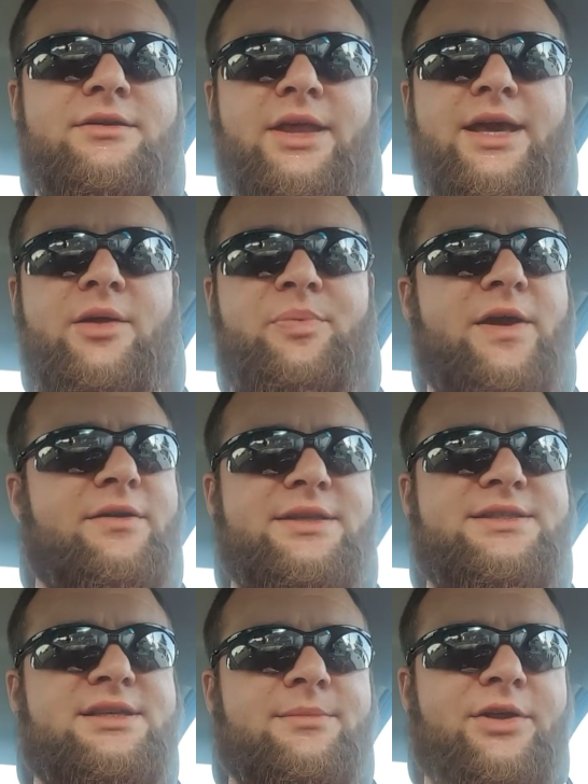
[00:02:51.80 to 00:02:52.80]
that
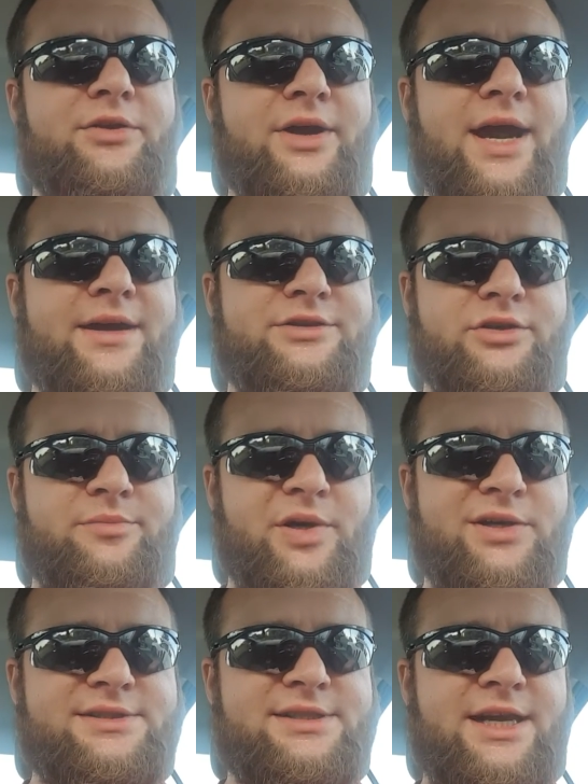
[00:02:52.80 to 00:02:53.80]
apparently some other actor
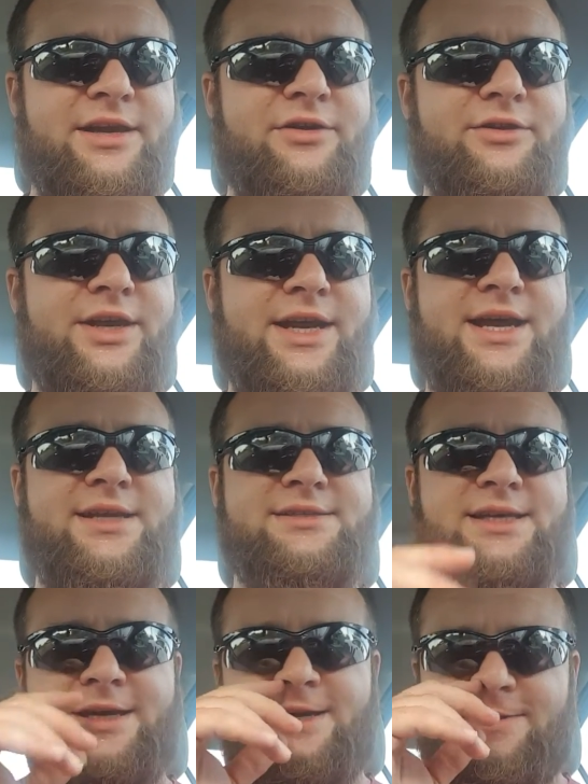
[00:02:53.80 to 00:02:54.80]
impersonator that
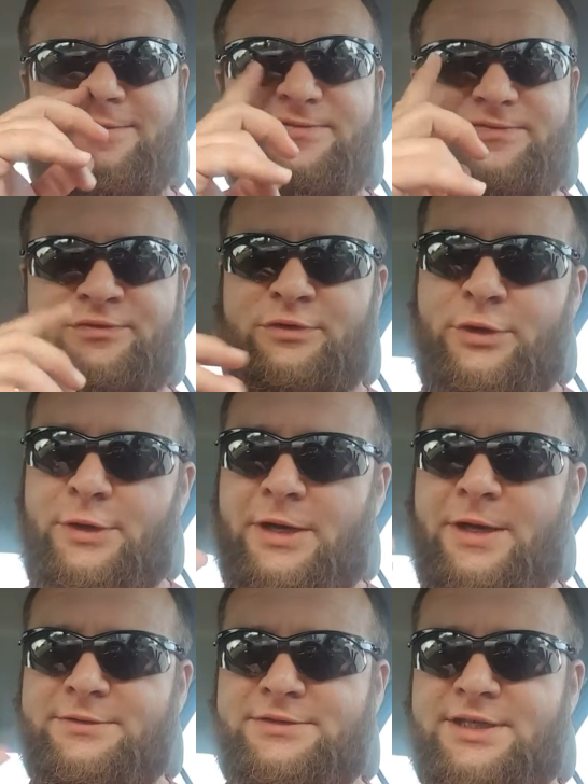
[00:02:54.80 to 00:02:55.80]
has like a,
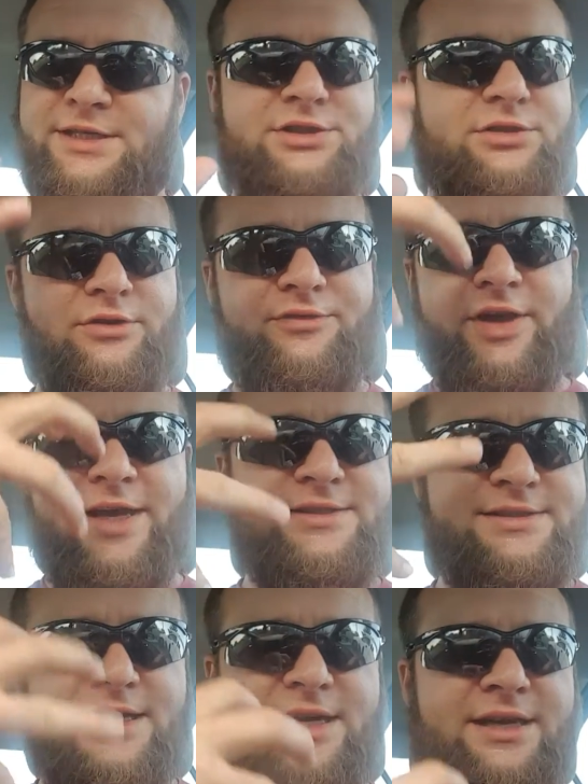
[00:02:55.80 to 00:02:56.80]
a digital
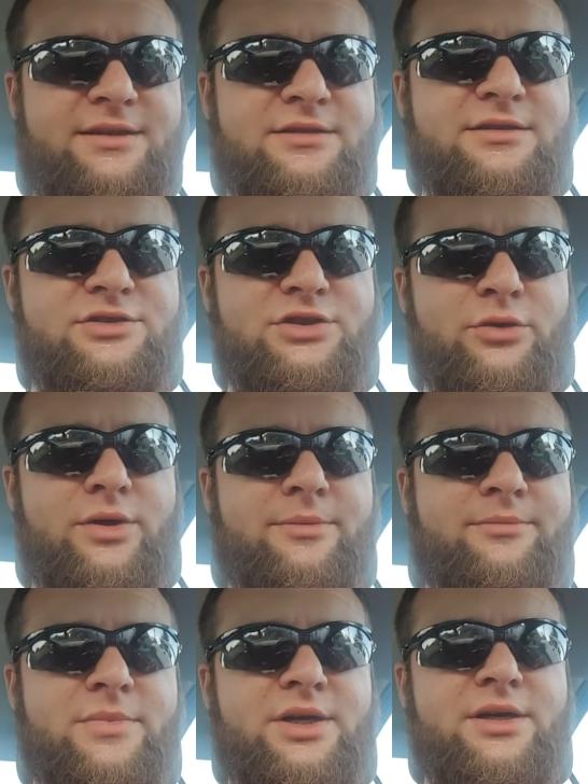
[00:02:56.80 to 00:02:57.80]
face thing to
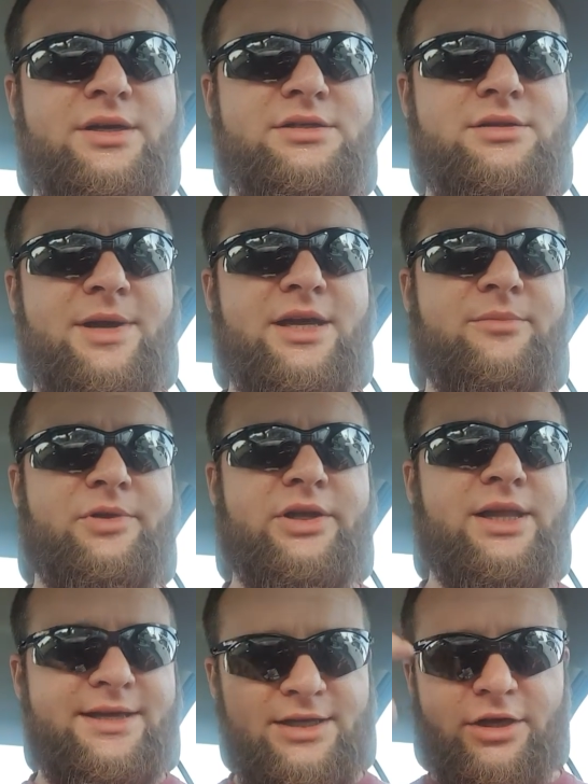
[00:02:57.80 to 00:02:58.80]
him to make him
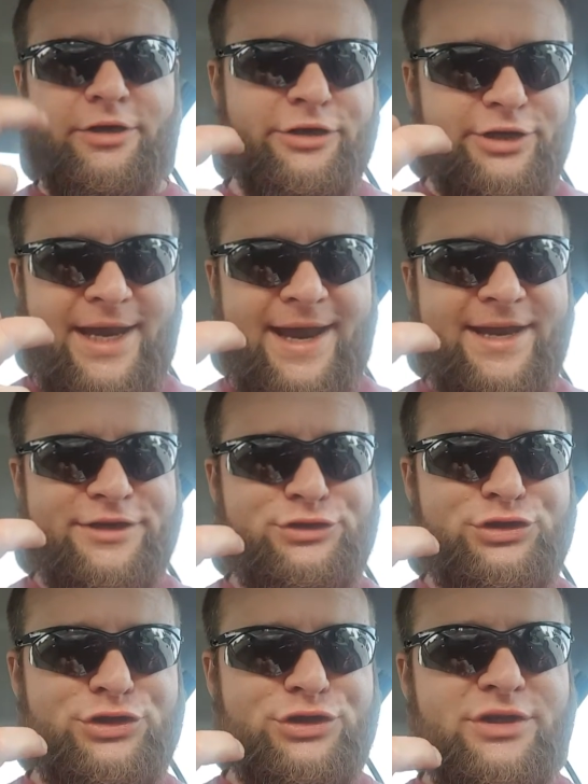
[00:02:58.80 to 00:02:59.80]
look like younger
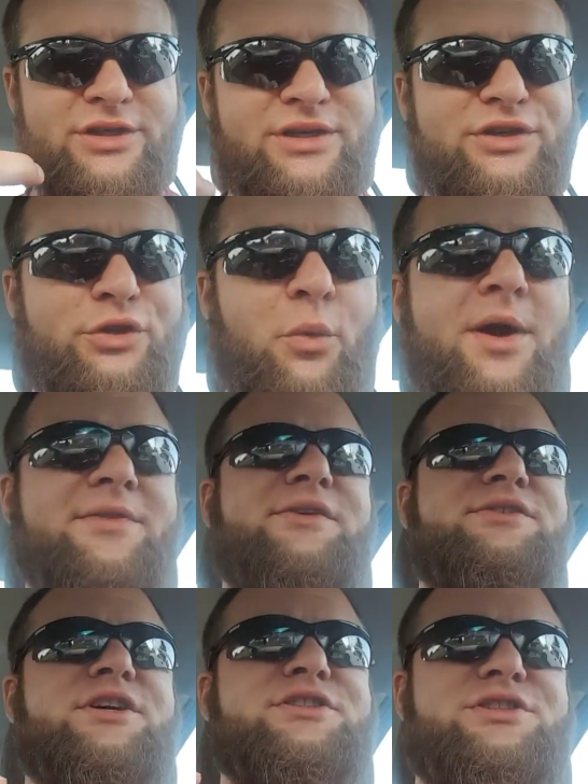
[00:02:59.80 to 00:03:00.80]
Cage, the one
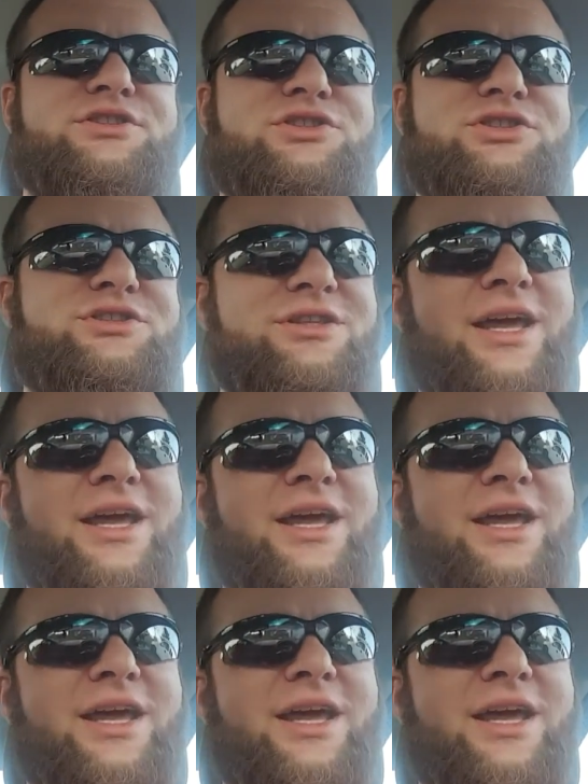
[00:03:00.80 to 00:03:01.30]
that does this